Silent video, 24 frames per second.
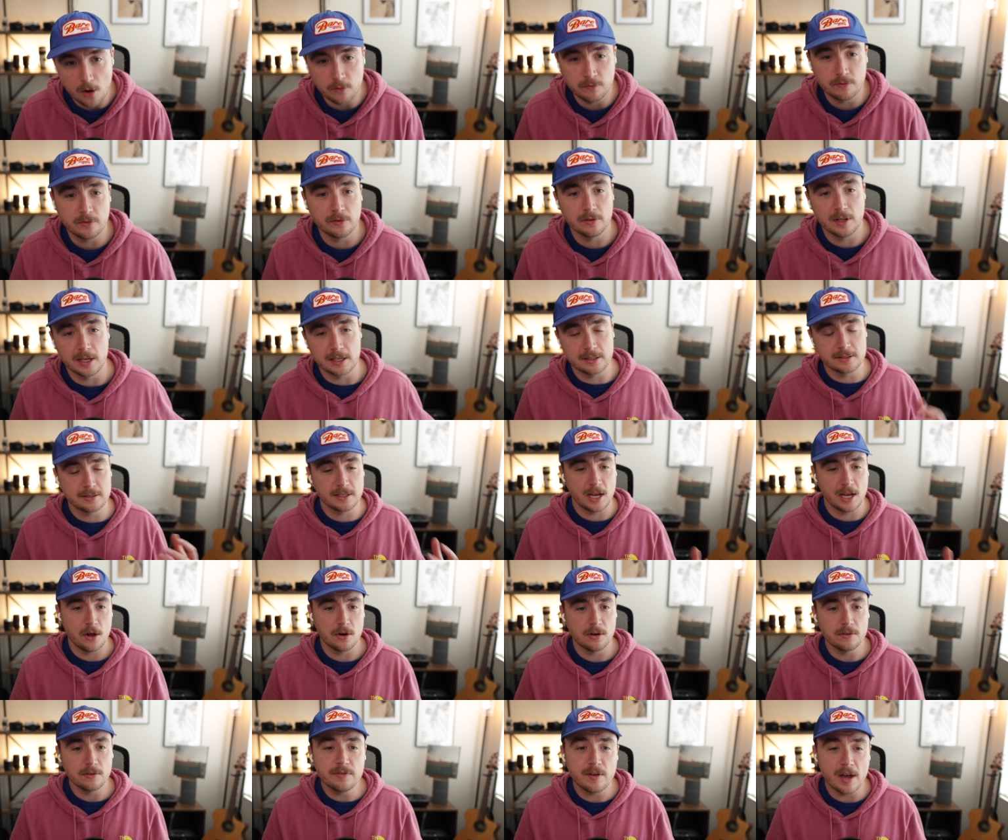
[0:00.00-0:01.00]
for like sound
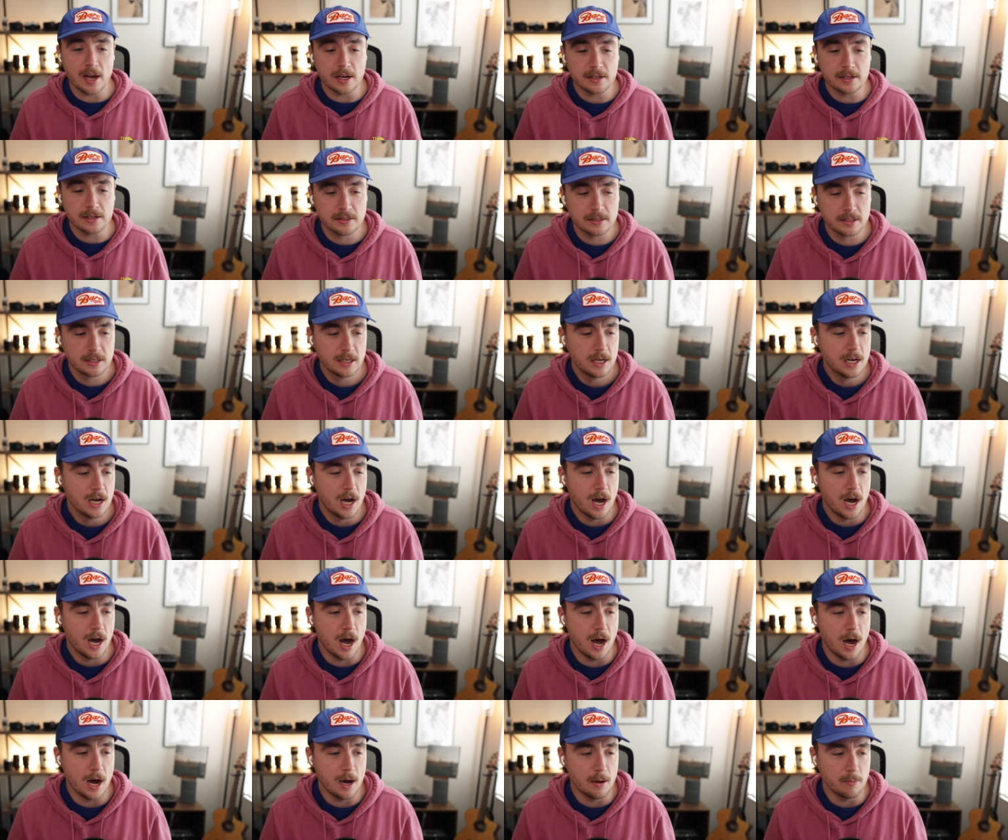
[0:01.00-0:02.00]
effects,
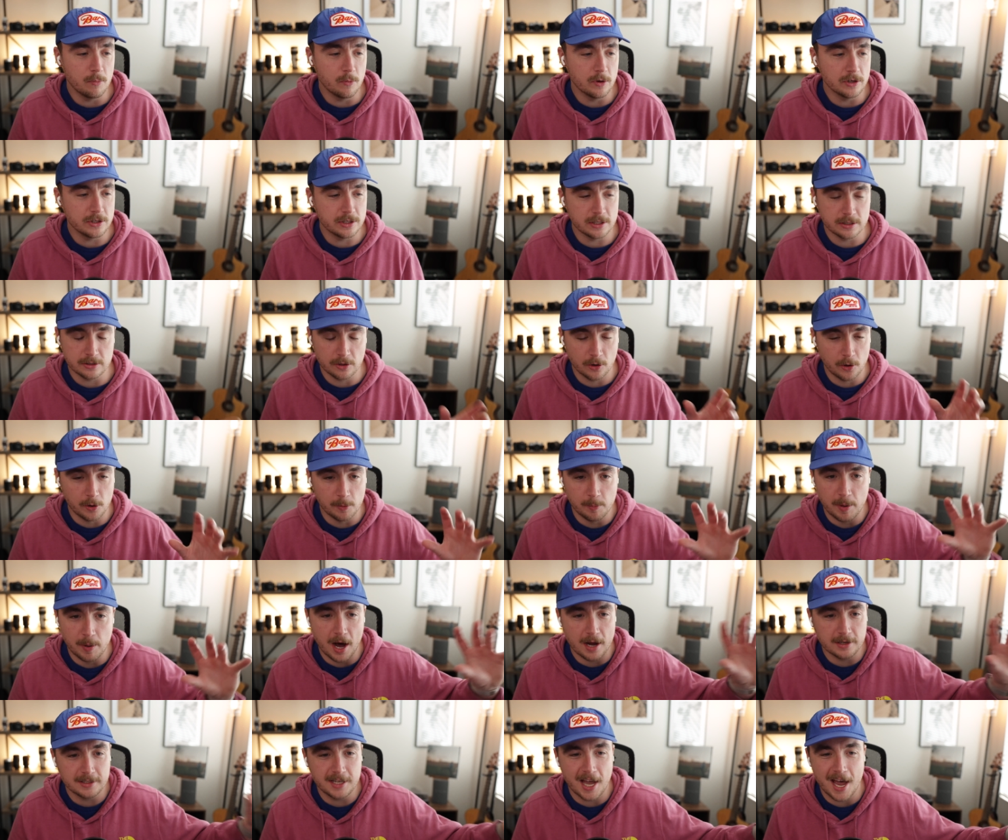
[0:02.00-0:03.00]
um, which is a whole
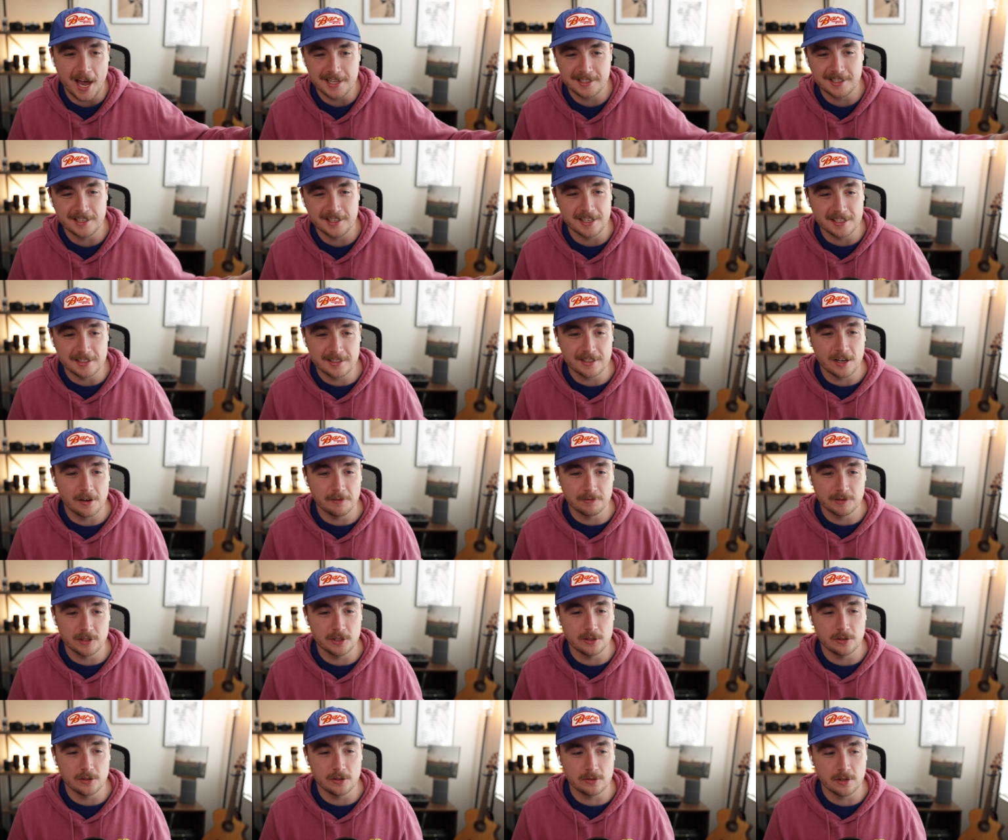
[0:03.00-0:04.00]
podcast in itself
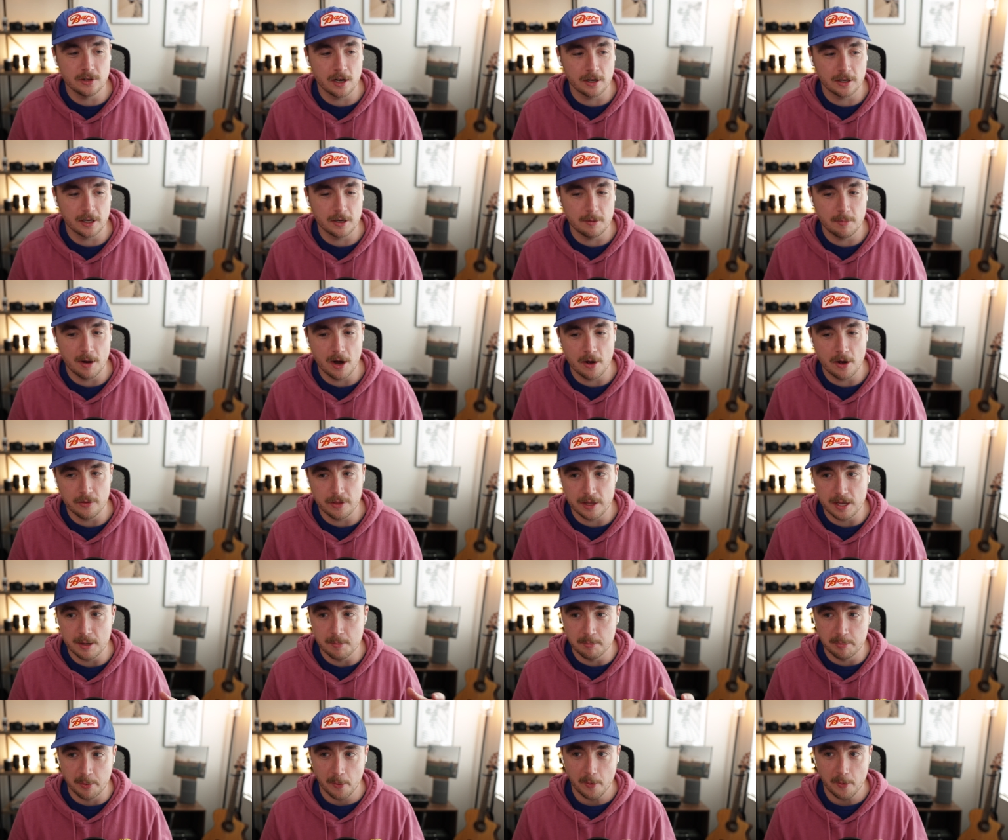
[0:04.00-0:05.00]
too, talking about the
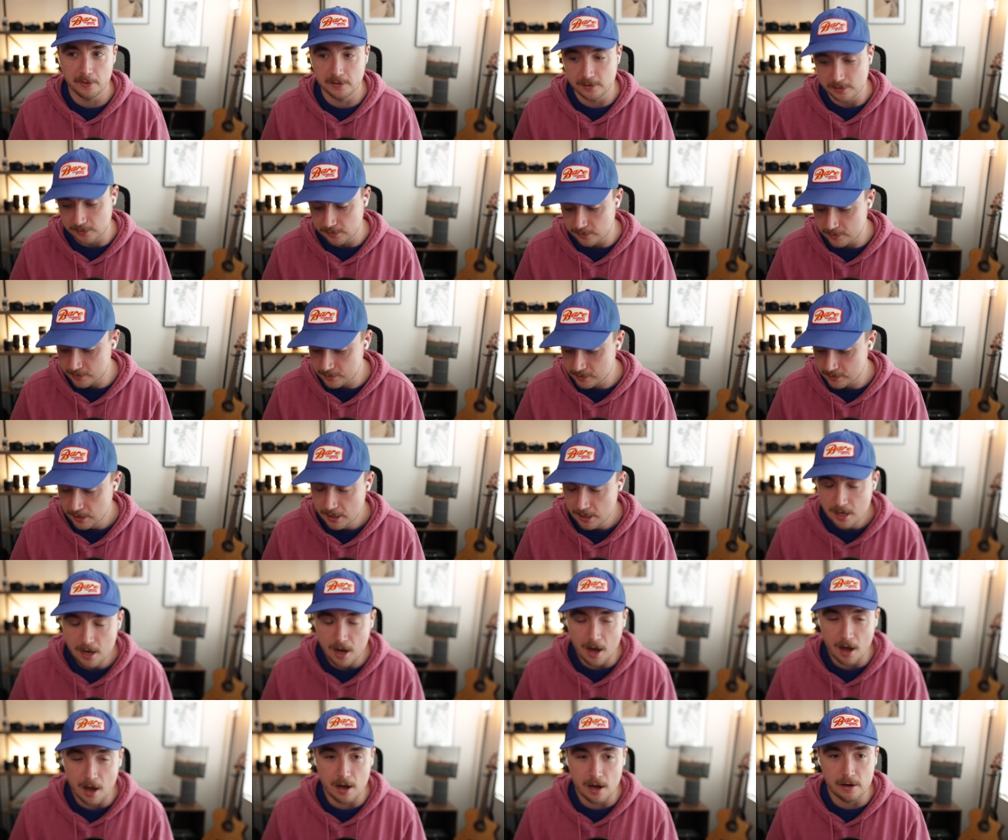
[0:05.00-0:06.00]
importance
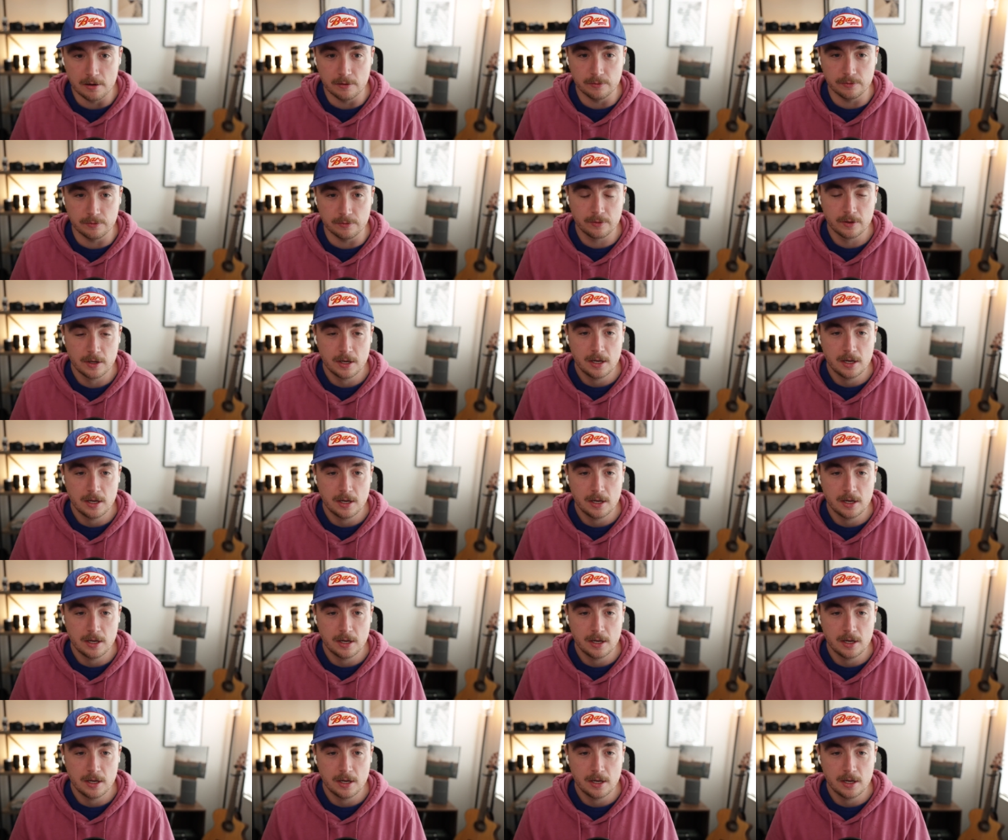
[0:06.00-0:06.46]
of